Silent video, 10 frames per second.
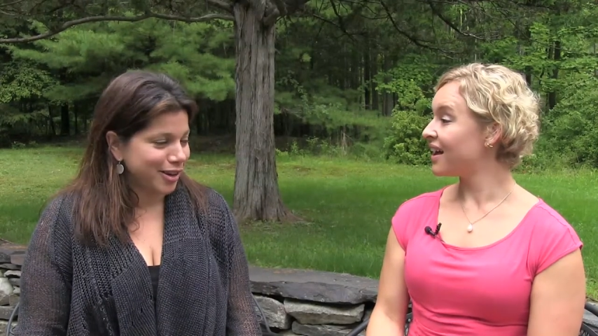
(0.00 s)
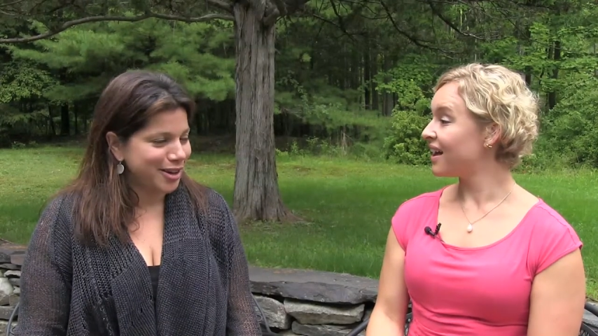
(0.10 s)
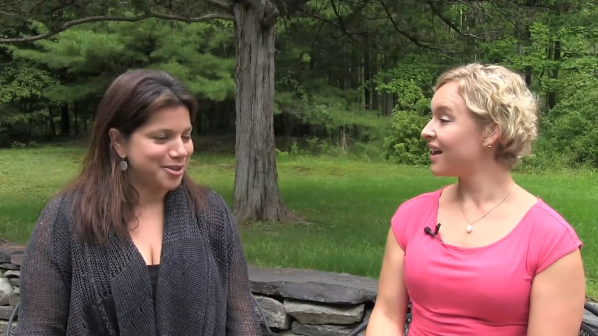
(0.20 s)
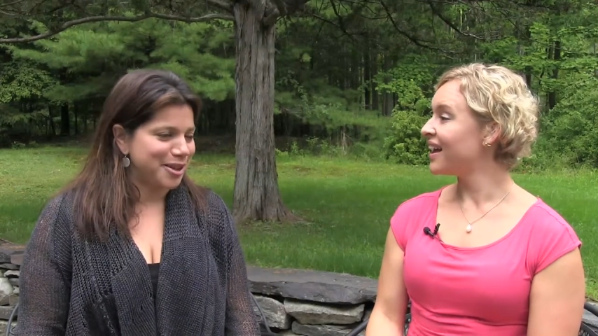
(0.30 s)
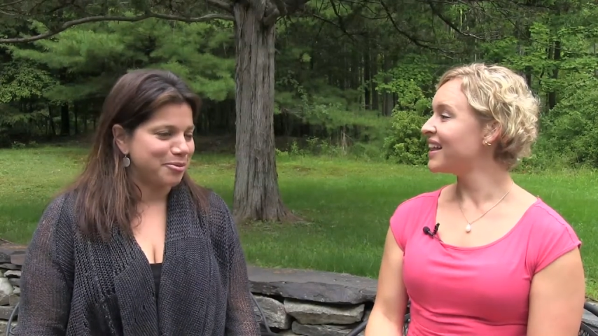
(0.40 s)

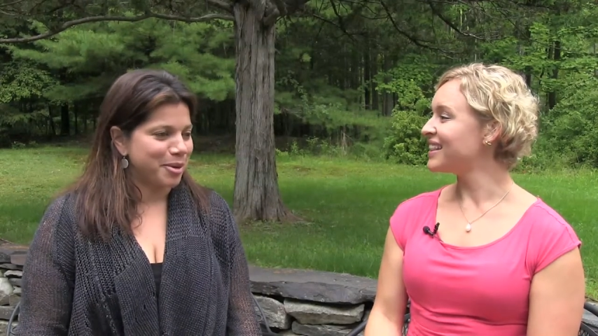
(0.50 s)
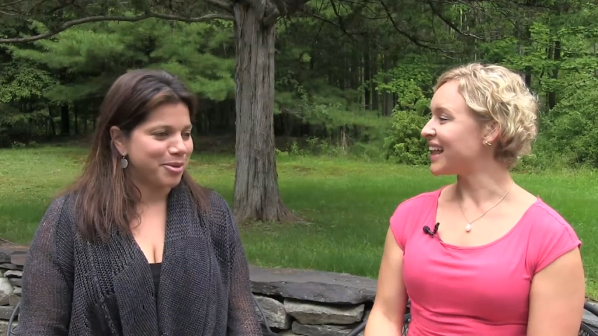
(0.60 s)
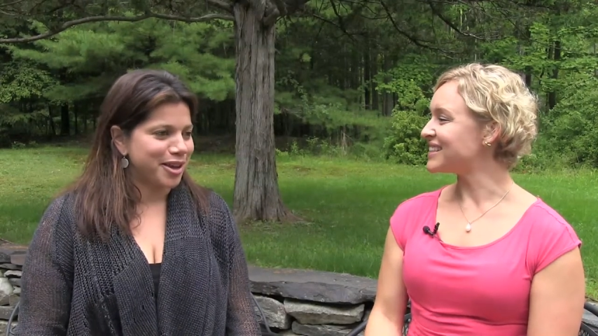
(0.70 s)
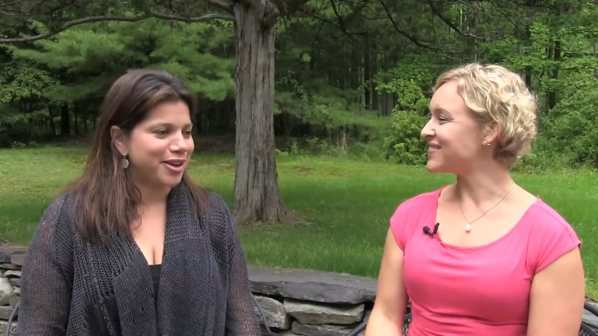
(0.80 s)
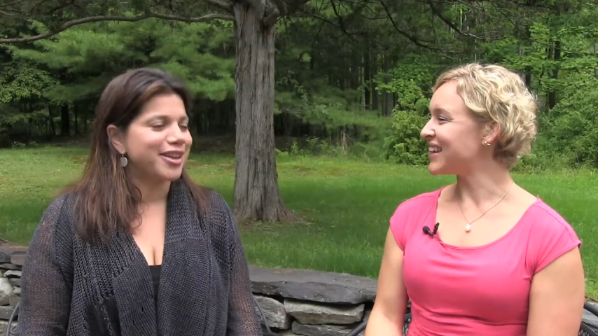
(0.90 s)
Speaker 1: I did like
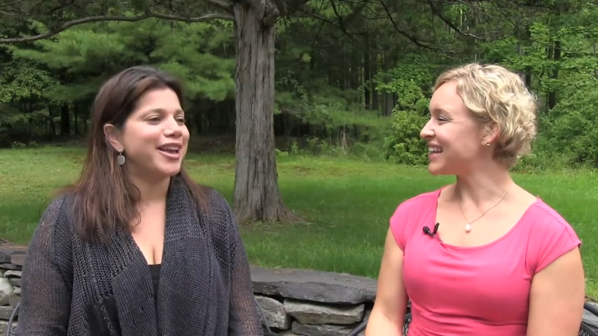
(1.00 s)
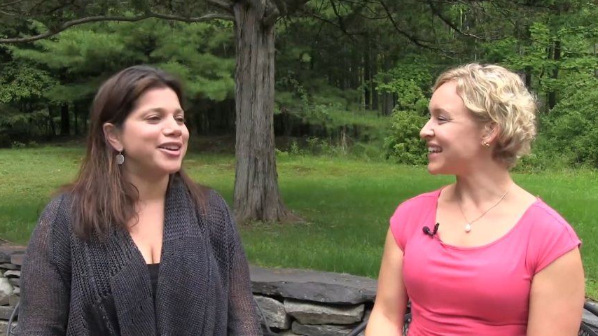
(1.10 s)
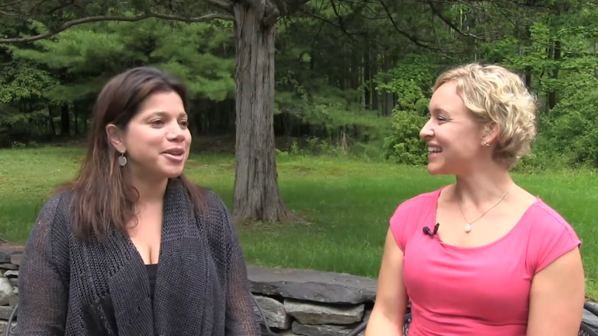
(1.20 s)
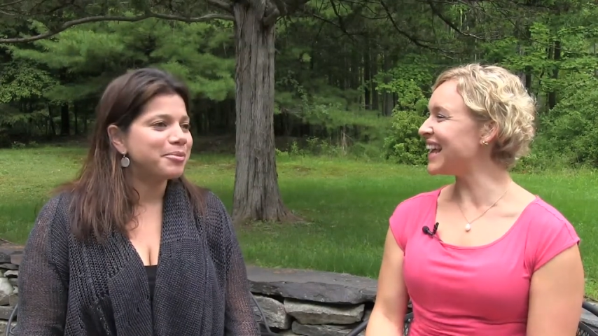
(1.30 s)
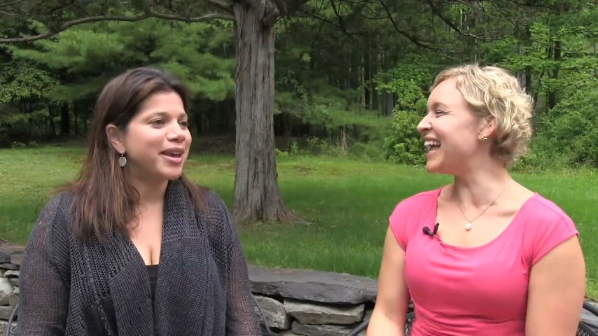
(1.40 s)
remember That's that.
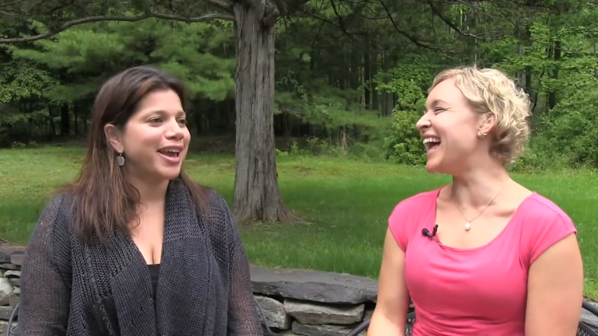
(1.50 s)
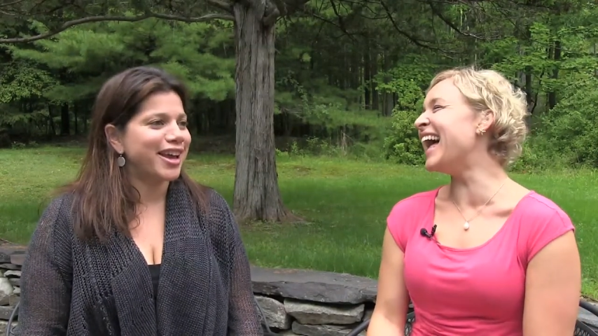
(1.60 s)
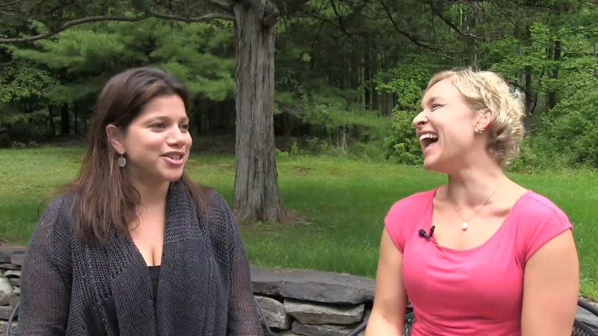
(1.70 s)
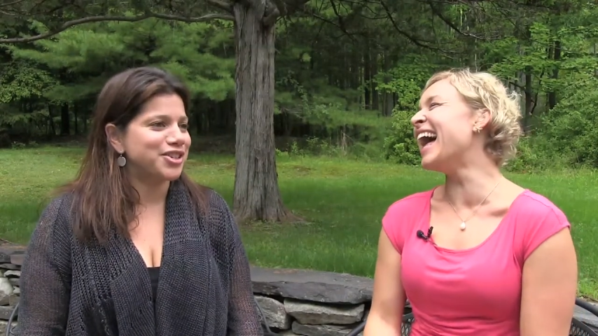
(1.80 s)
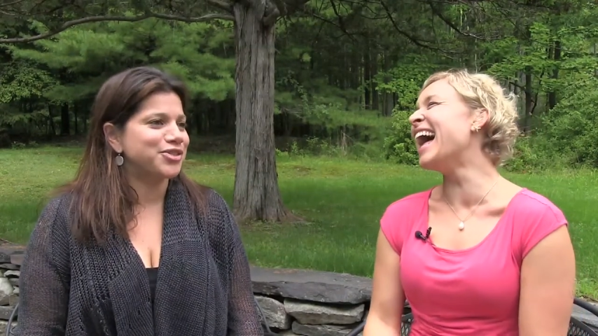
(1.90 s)
Funny. I didn't make
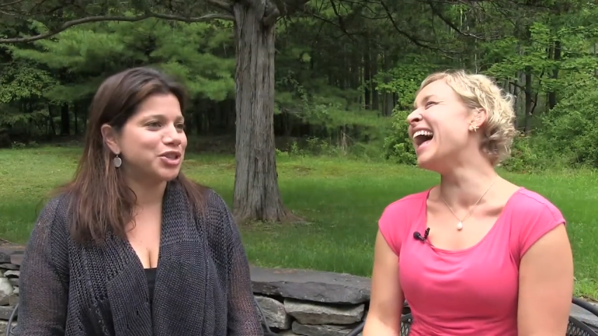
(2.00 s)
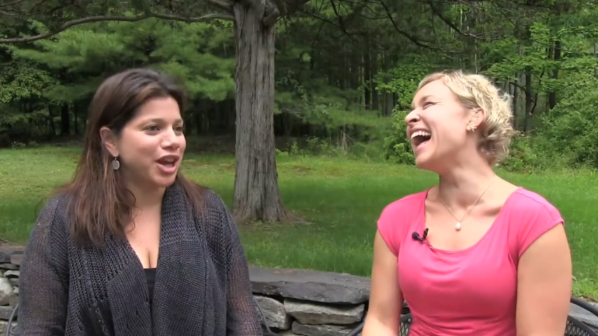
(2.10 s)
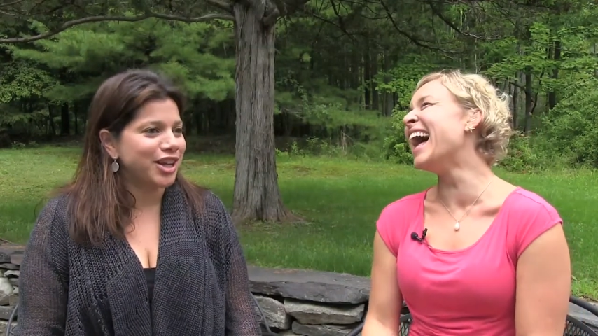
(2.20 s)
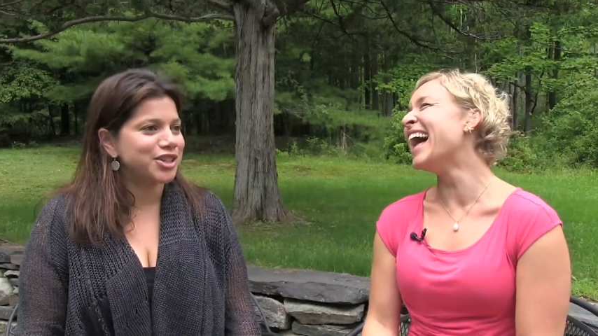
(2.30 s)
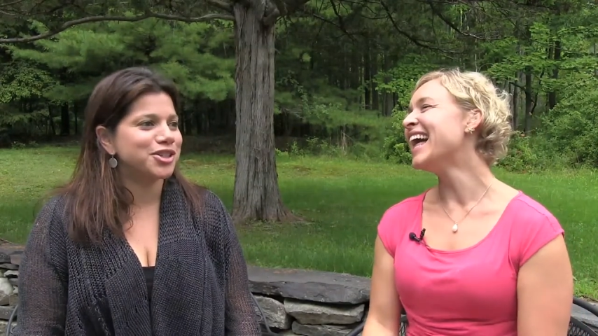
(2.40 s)
agent of
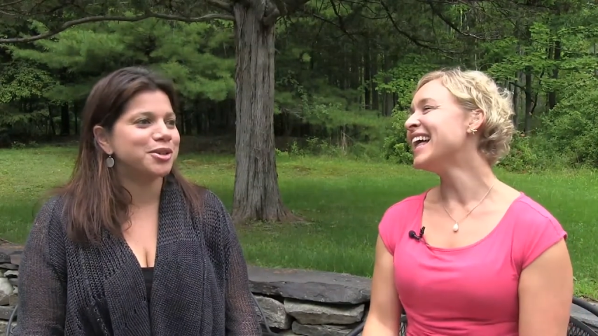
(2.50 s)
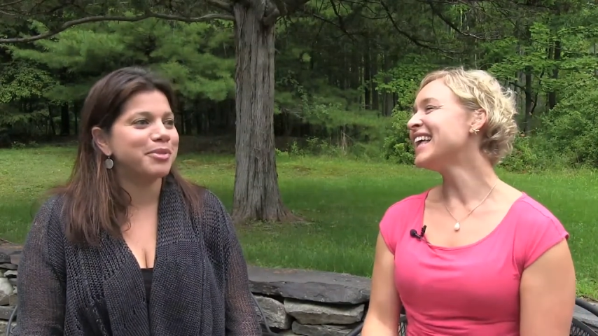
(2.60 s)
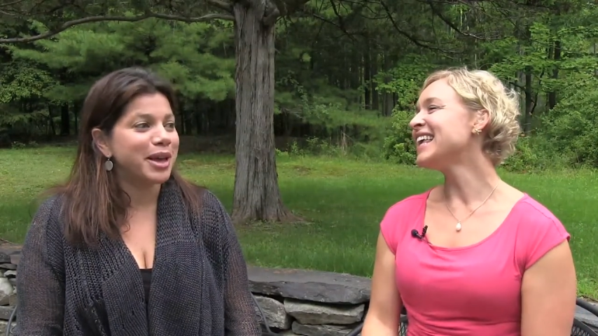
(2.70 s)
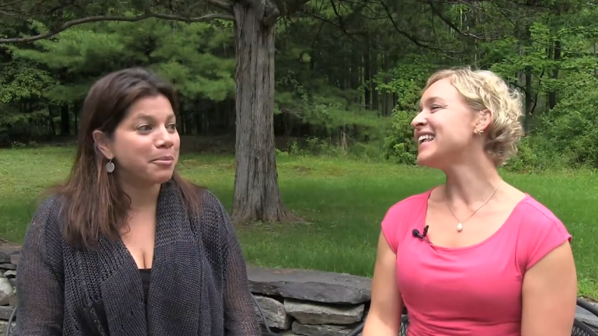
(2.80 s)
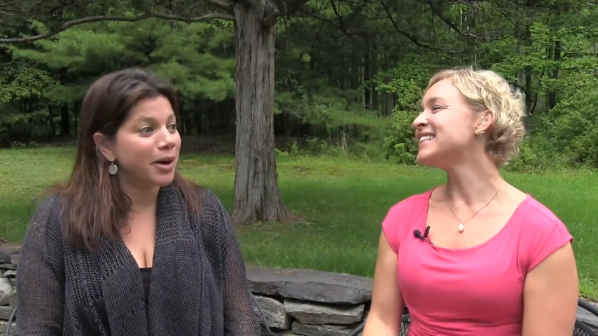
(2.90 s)
change
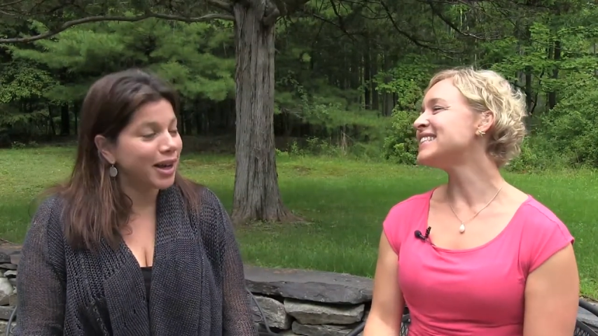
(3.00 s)
to make